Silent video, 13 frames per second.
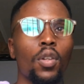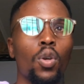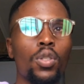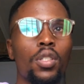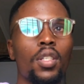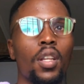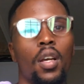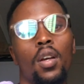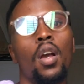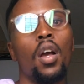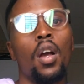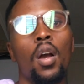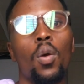because Tina,
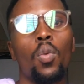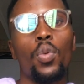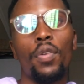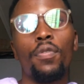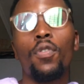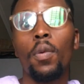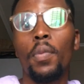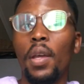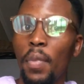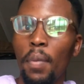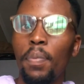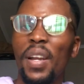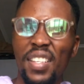we from
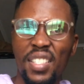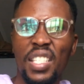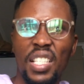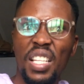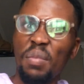Emaplazi,